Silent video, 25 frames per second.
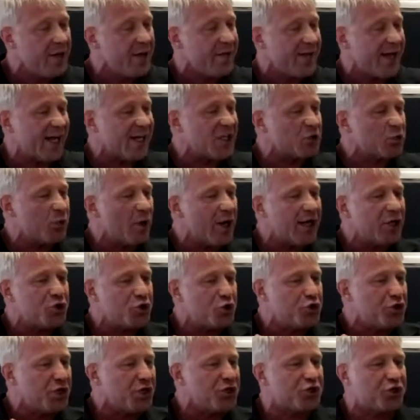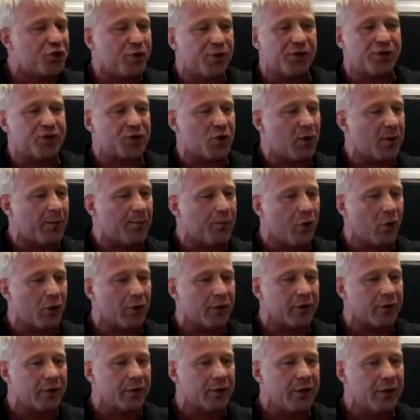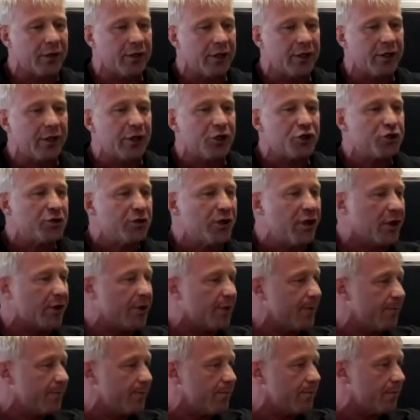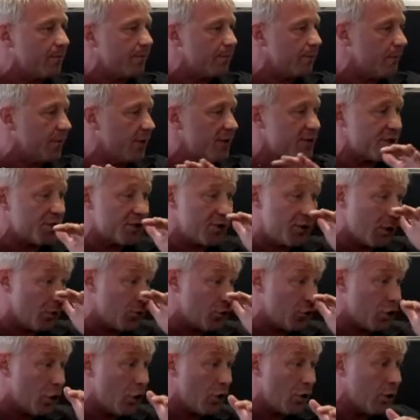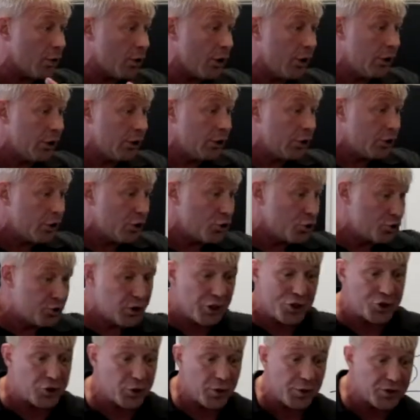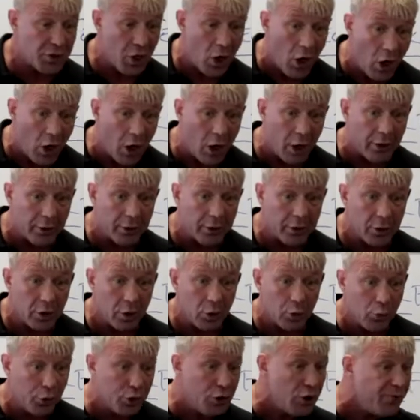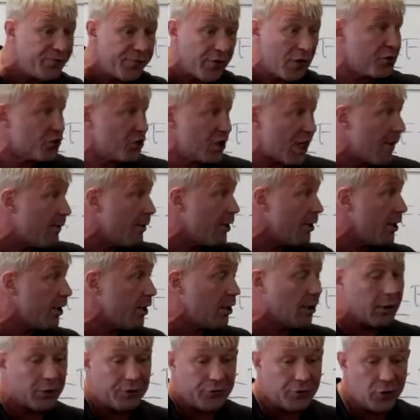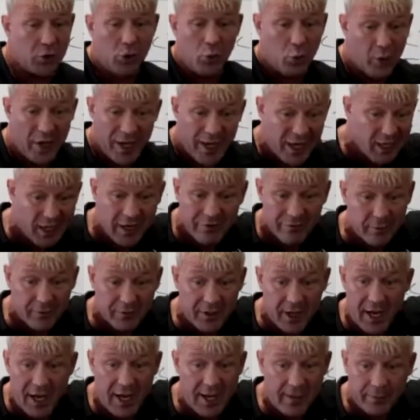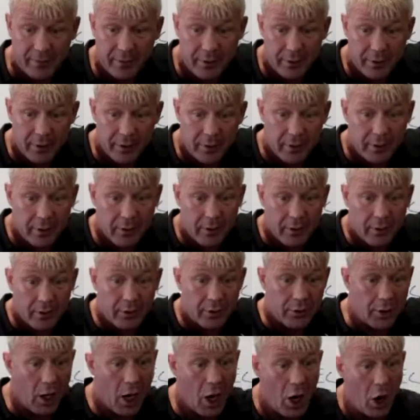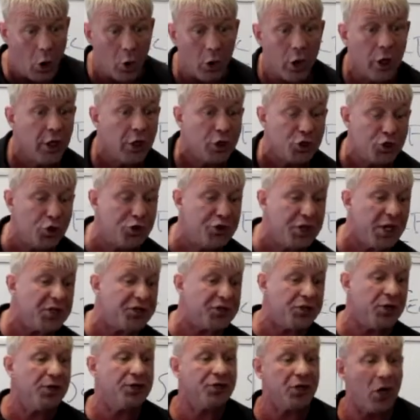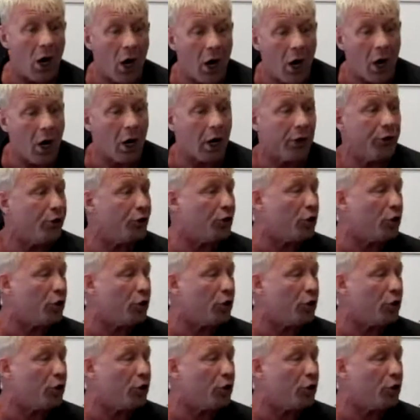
That's why jiu-jitsu is so important. Look, this is no joke. Jiu-jitsu is hard. When you first come in here, do you win every time? No! Jiu-jitsu's hard.